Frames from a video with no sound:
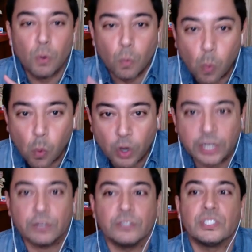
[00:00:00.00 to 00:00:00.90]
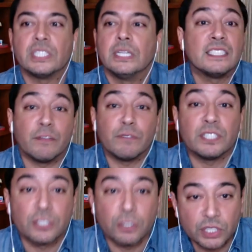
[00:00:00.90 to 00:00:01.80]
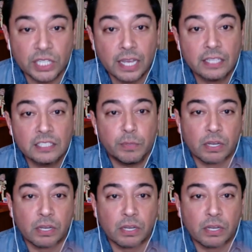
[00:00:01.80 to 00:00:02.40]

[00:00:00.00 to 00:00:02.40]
Warriors, San Francisco Giants,